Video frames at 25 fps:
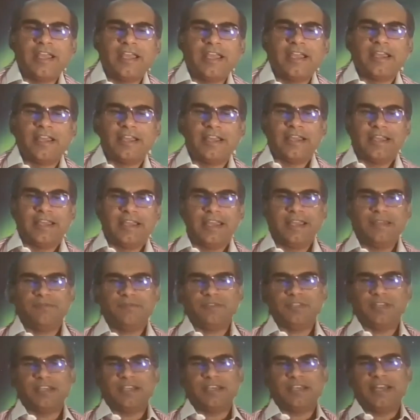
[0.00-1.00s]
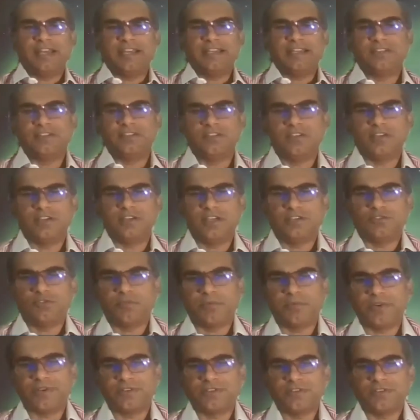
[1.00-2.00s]
have the right to
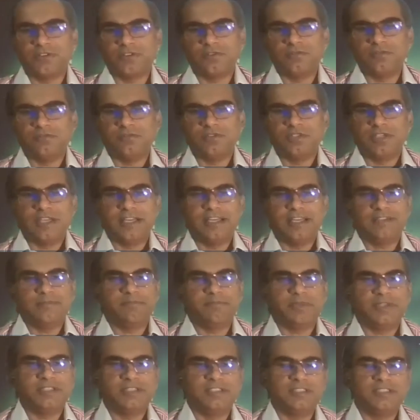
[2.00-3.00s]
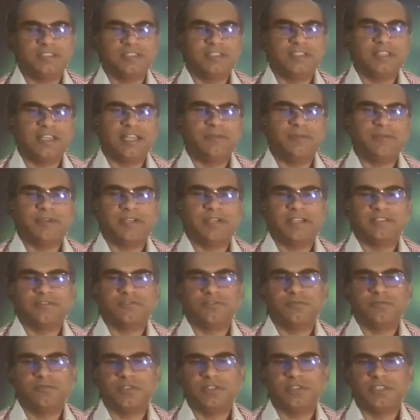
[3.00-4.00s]
prosecute and punish crime
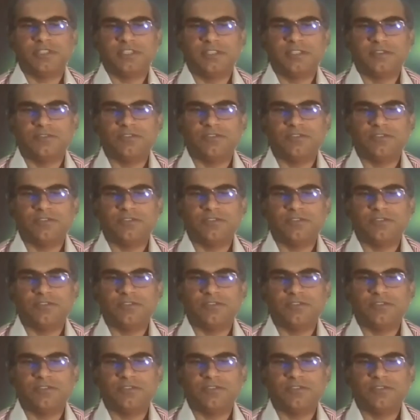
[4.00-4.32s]
against humanity?